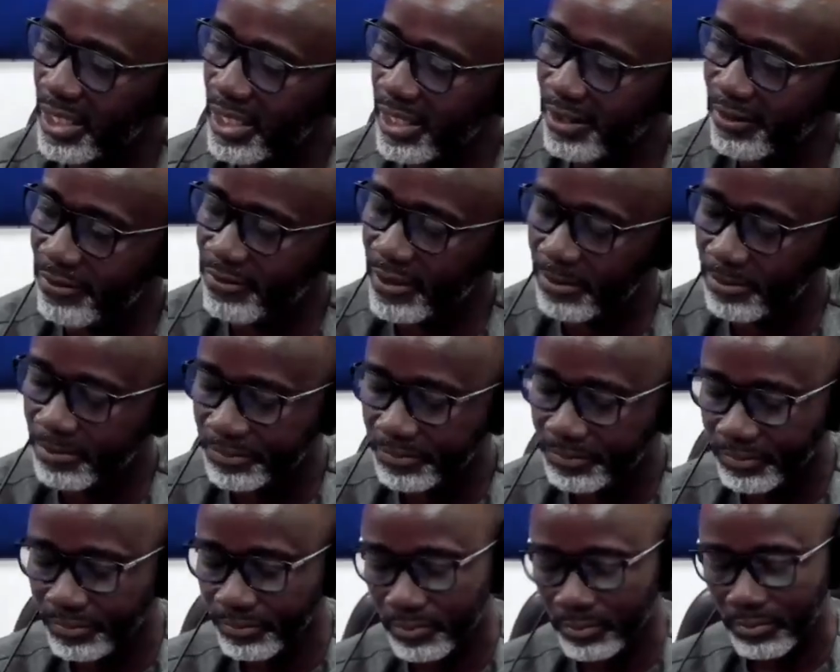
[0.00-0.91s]
FM.
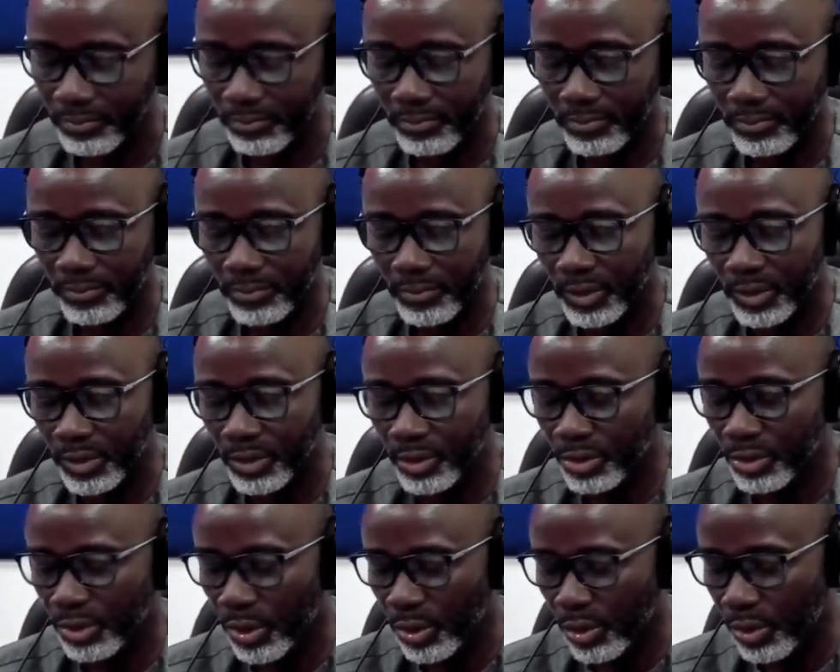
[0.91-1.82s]

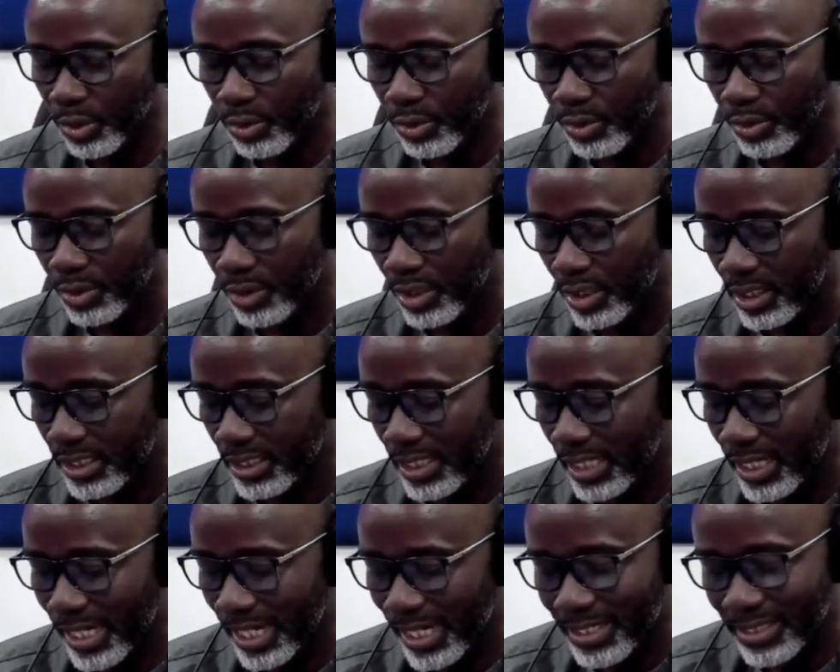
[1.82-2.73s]
So
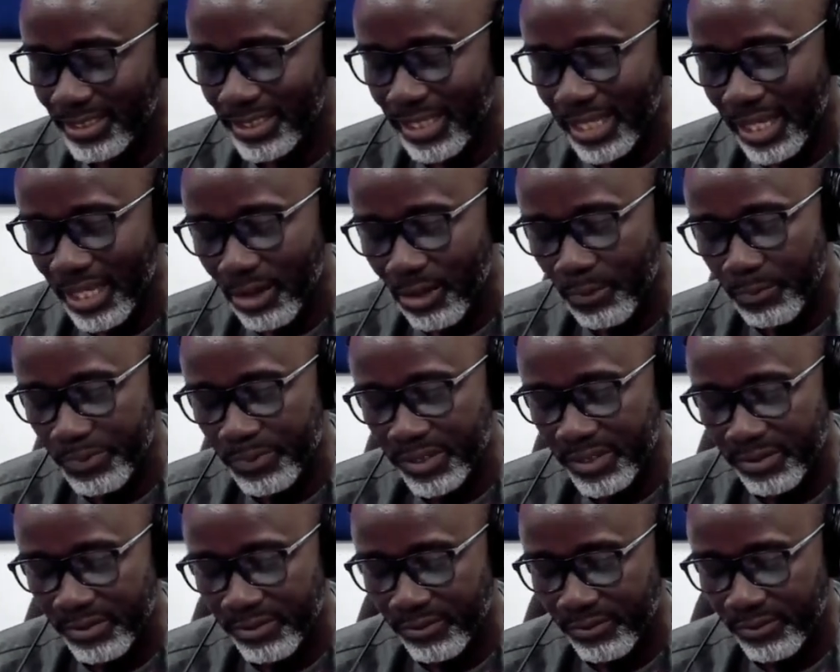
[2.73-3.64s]
the lines are
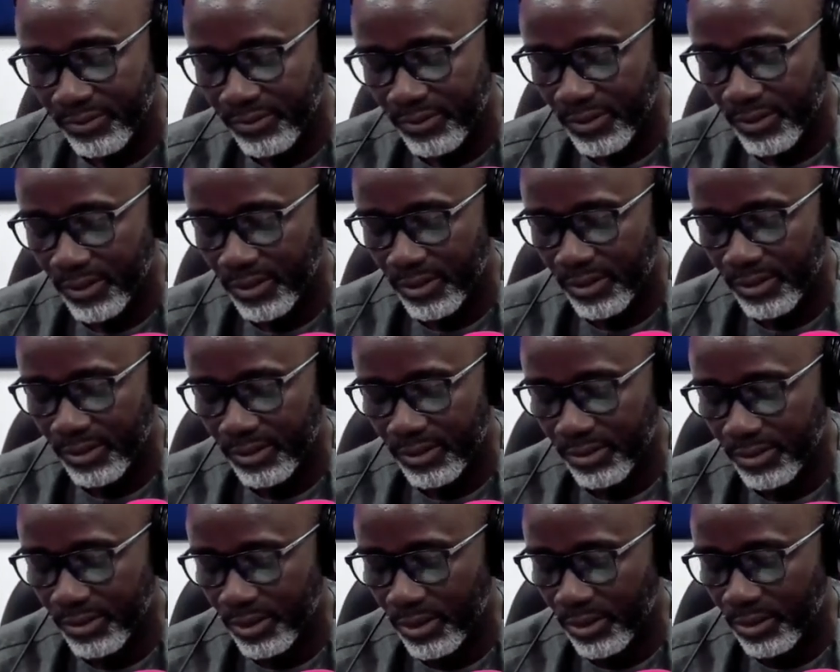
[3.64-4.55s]
open for
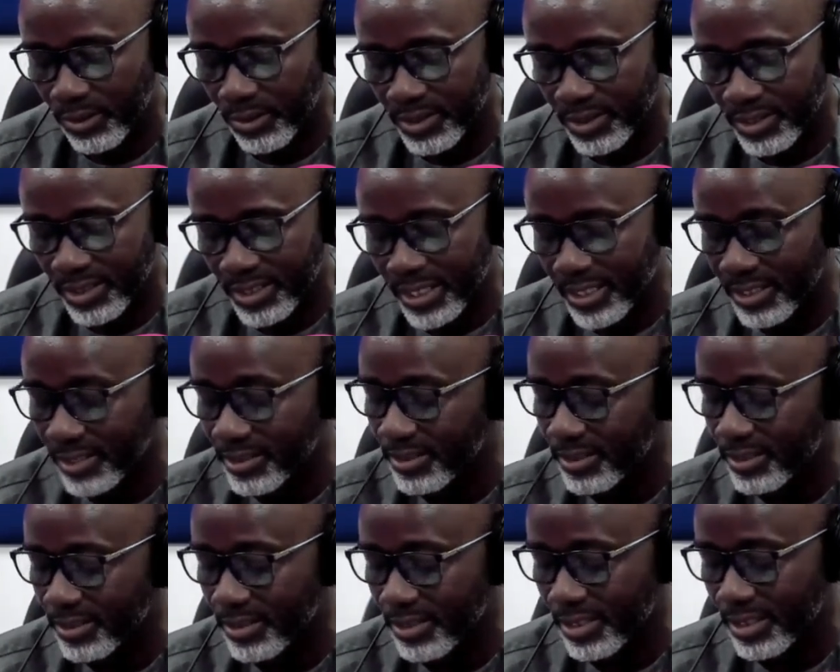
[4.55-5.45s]
your
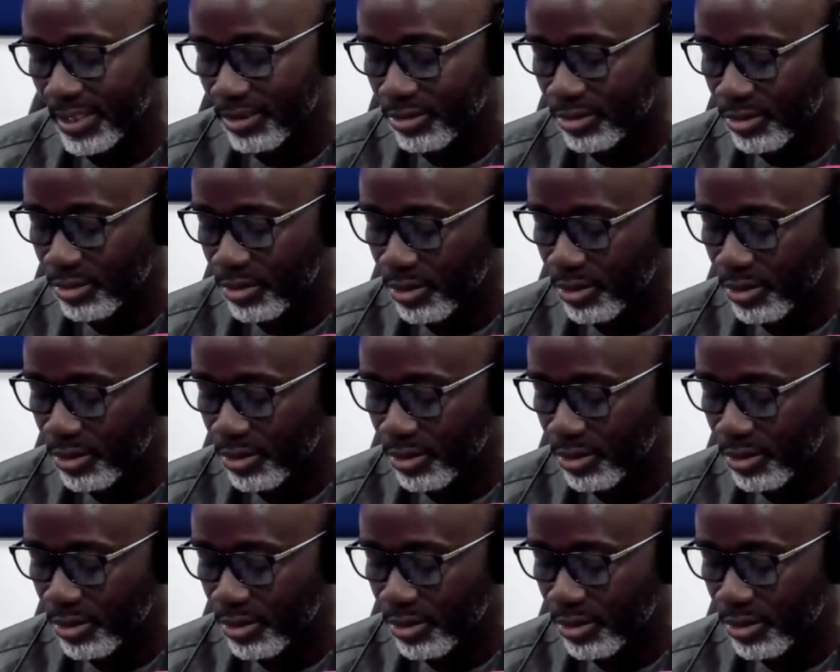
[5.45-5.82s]
concerns and your